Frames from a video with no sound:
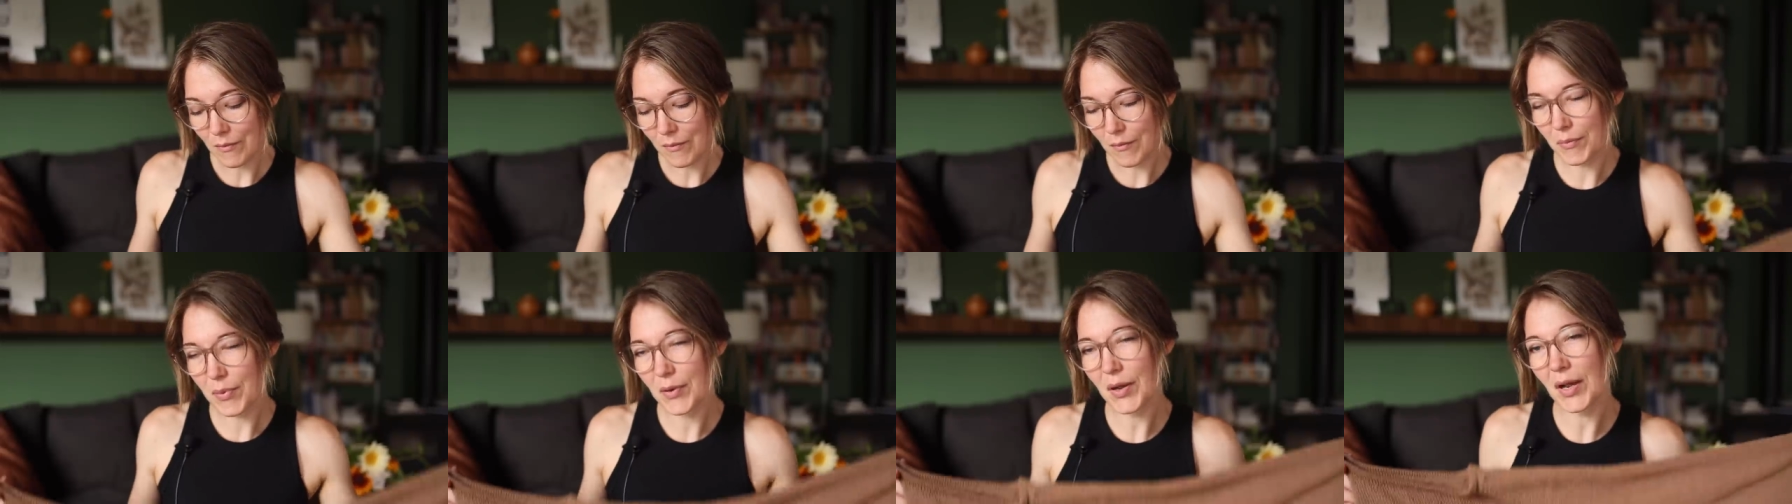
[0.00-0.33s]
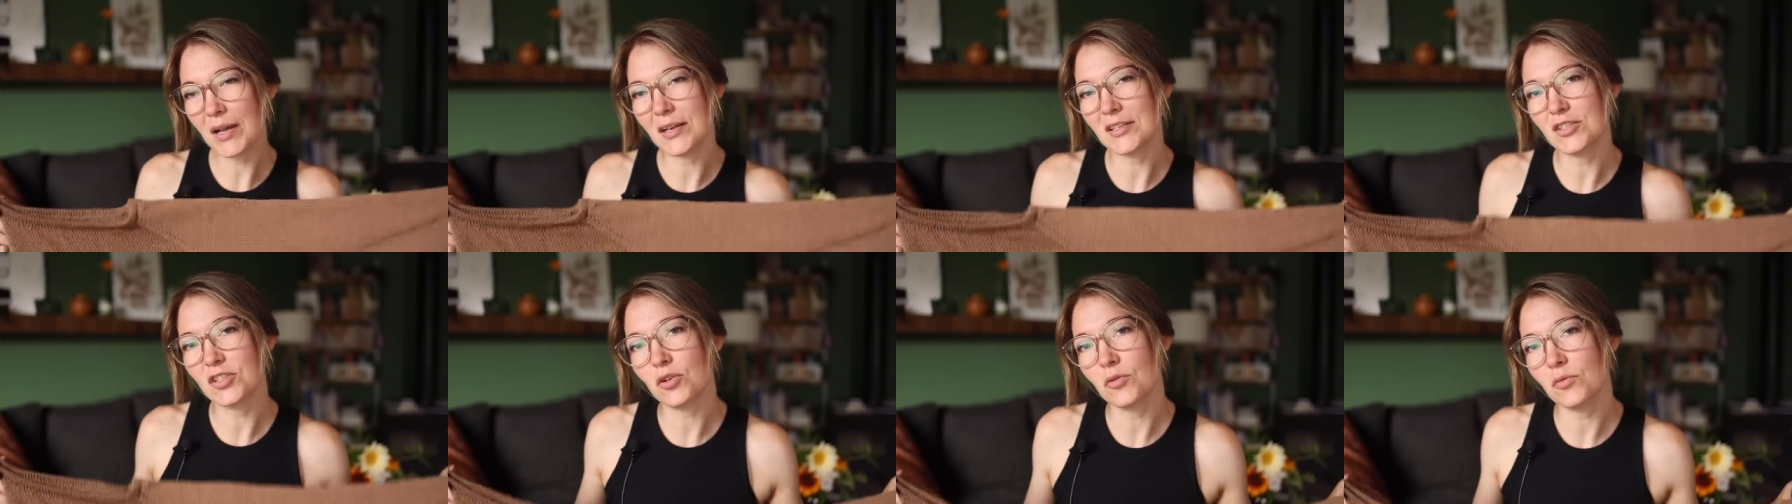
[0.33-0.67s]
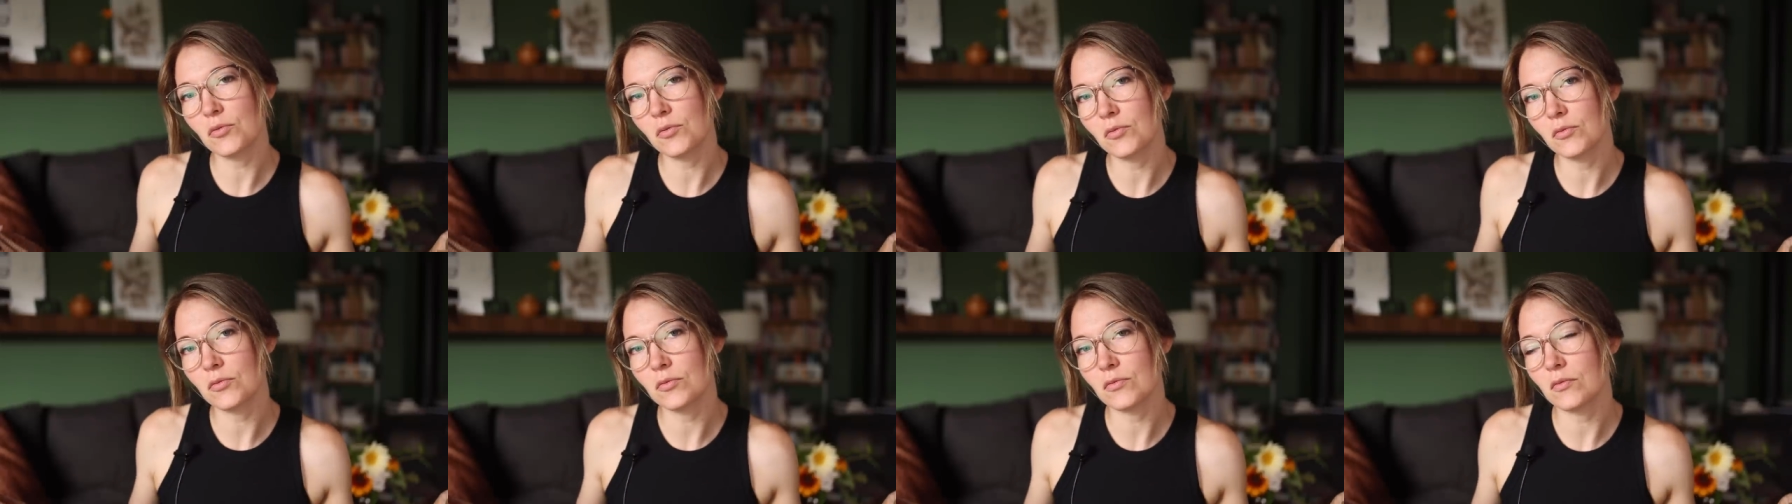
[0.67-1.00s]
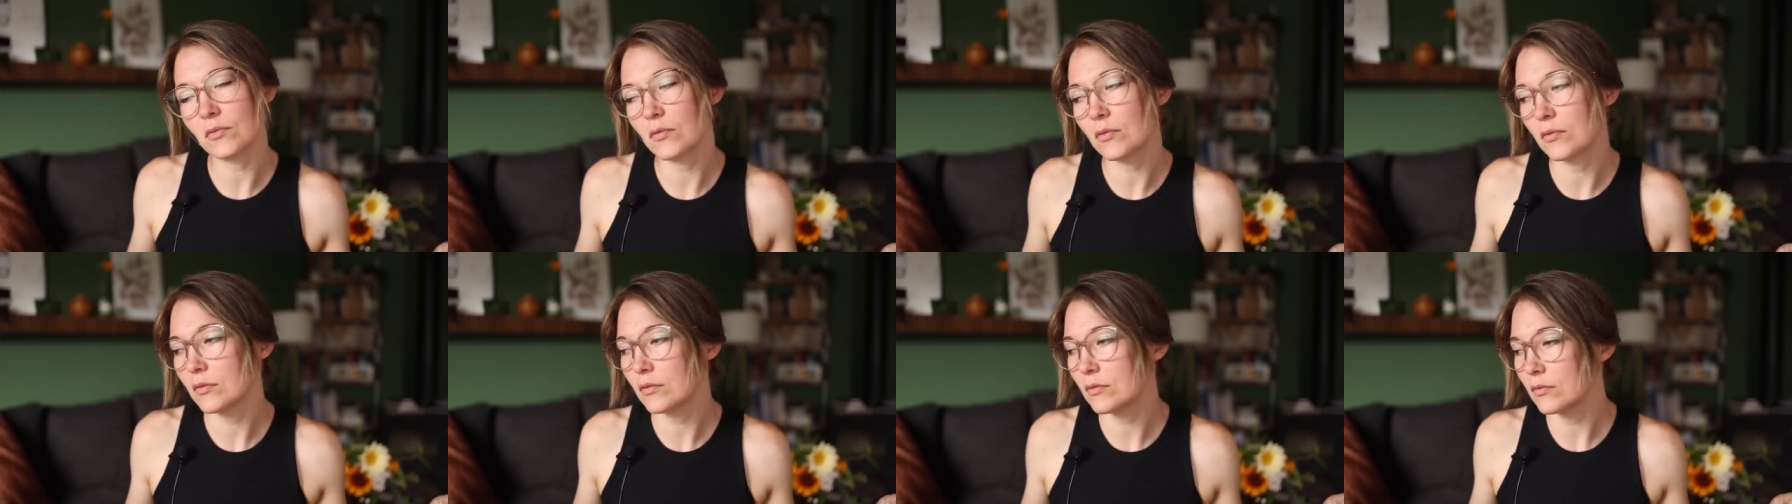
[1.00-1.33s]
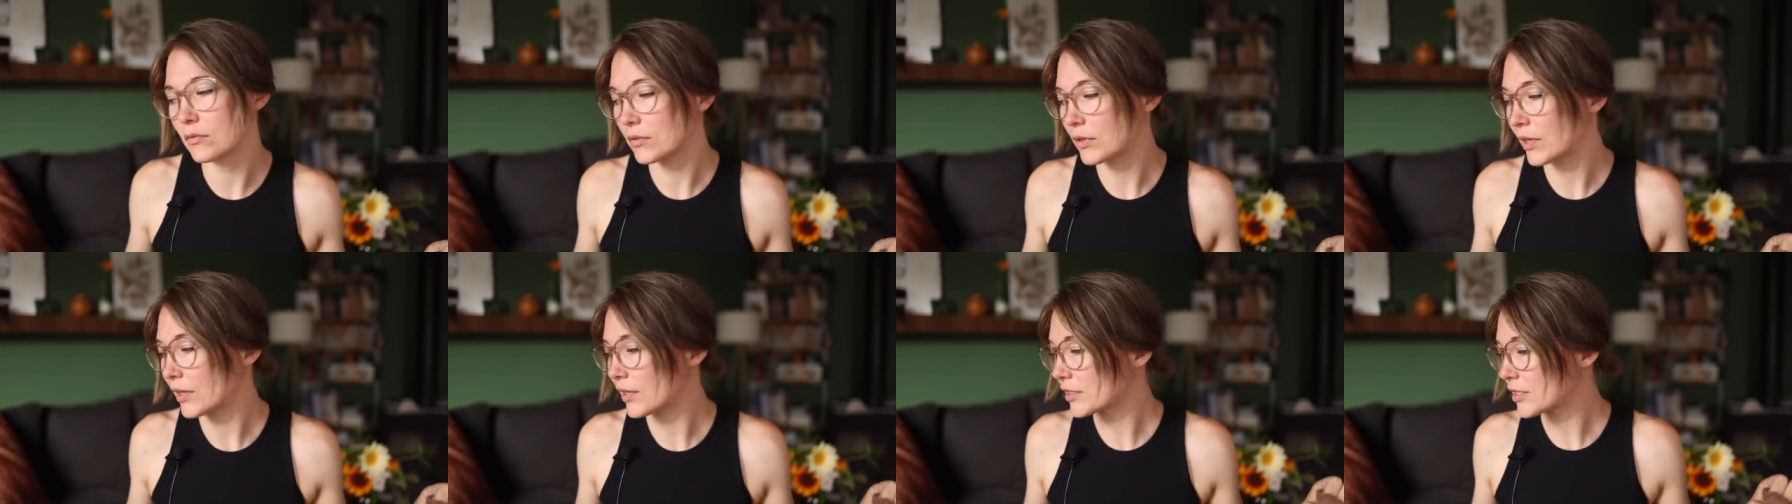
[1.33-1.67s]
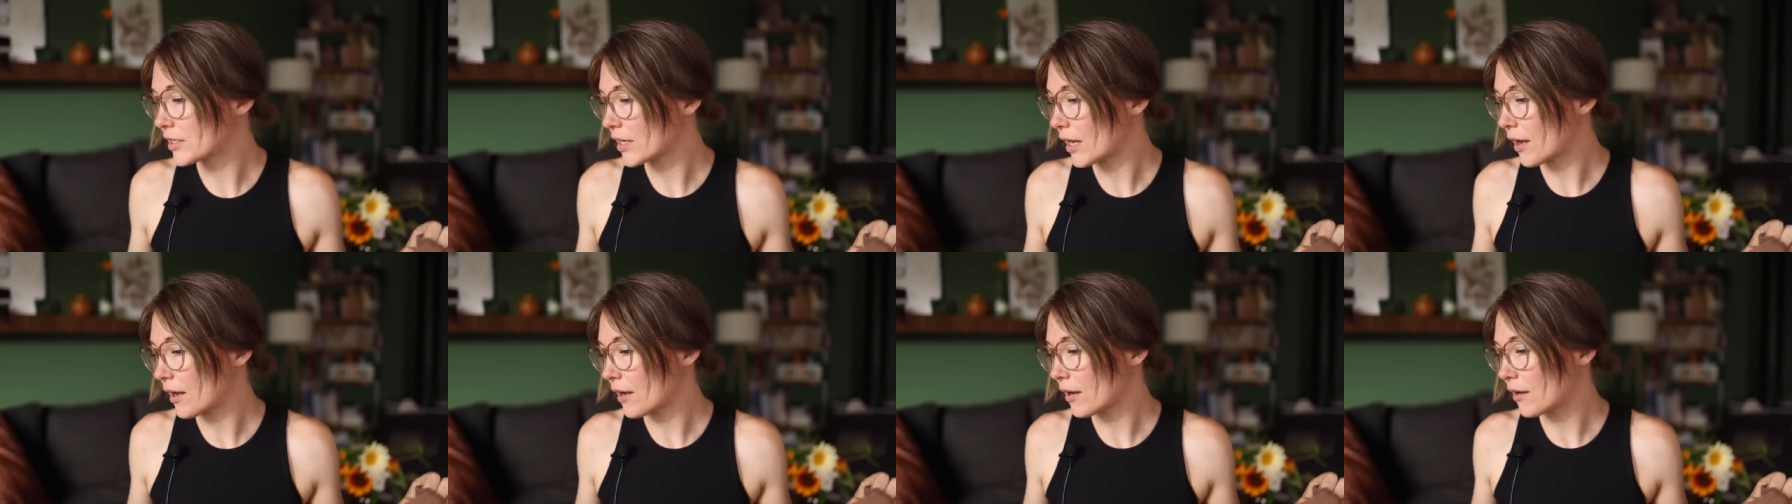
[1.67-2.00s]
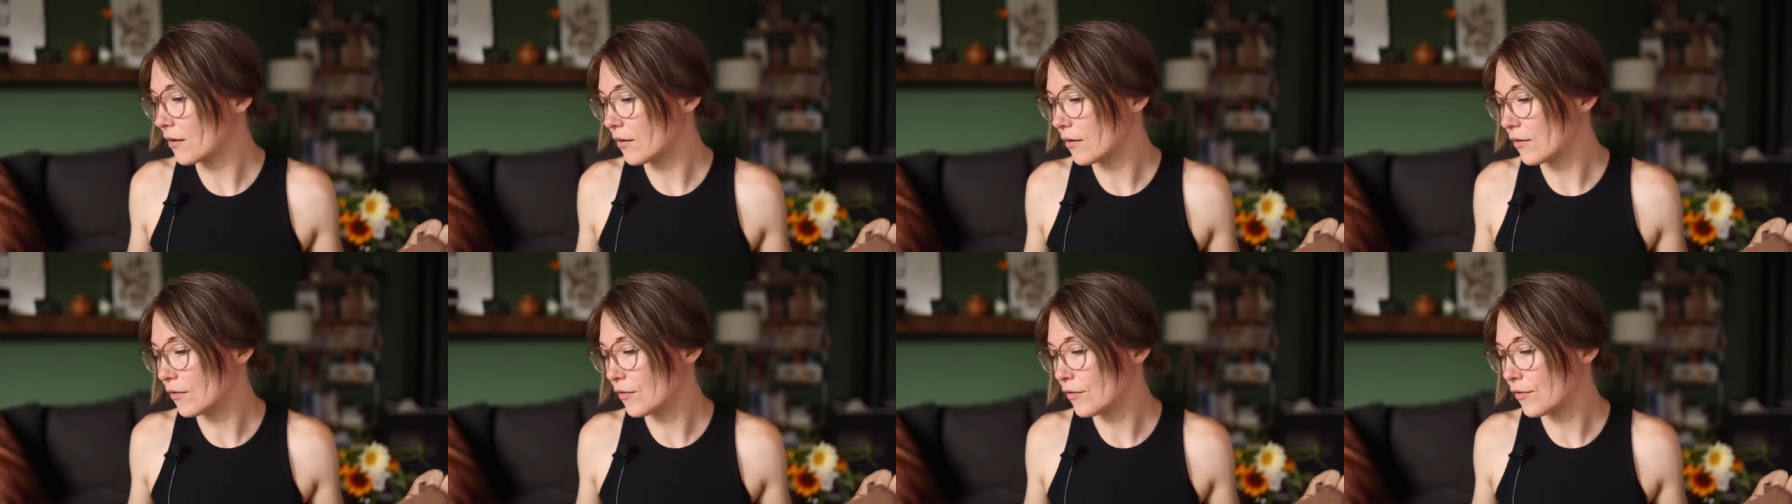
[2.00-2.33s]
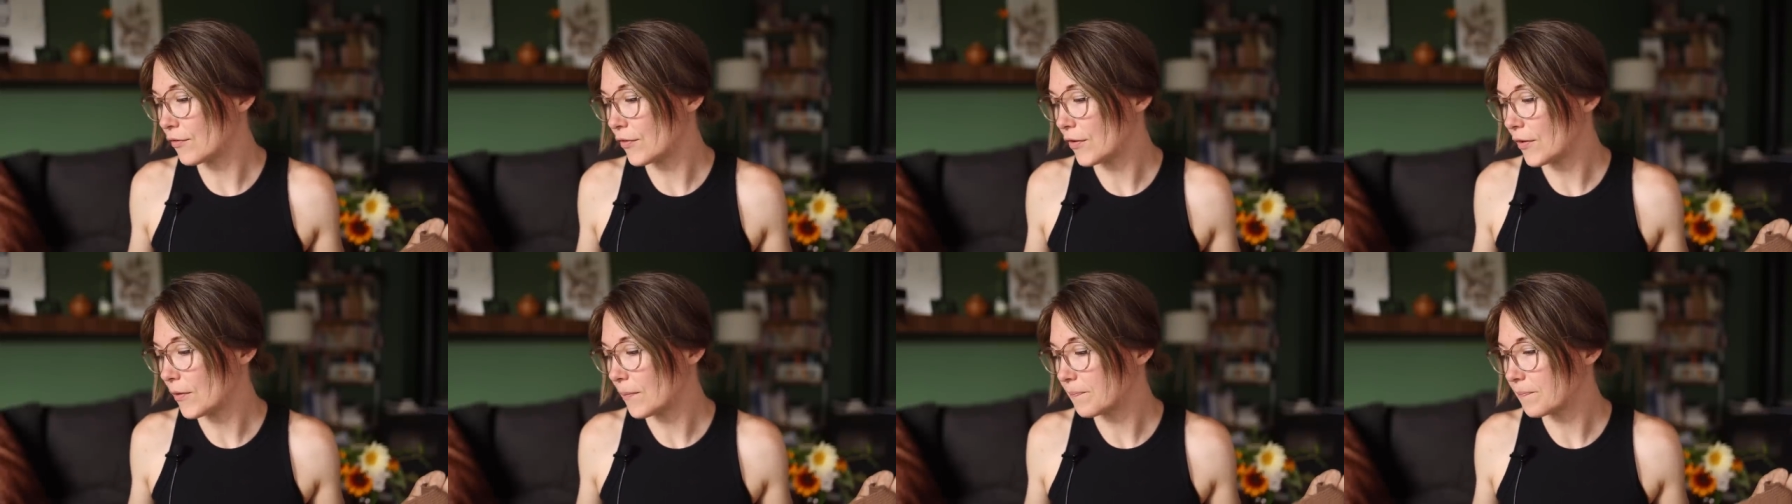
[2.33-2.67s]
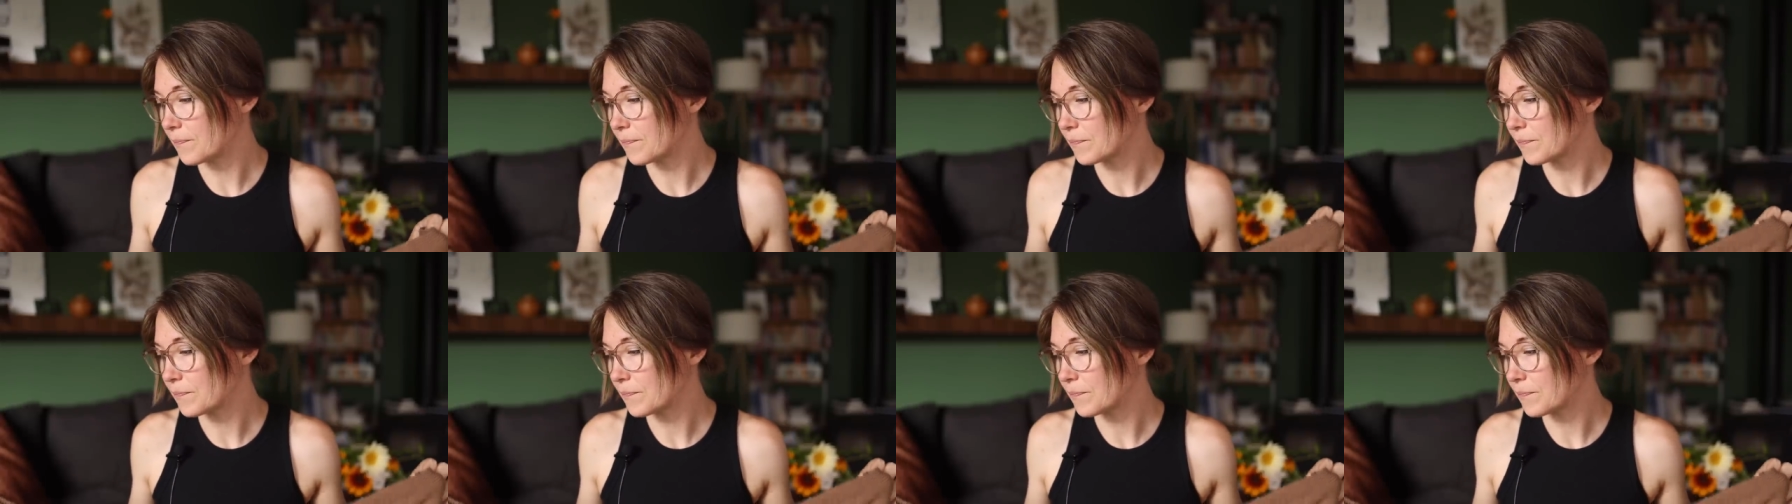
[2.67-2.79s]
But I don't like to have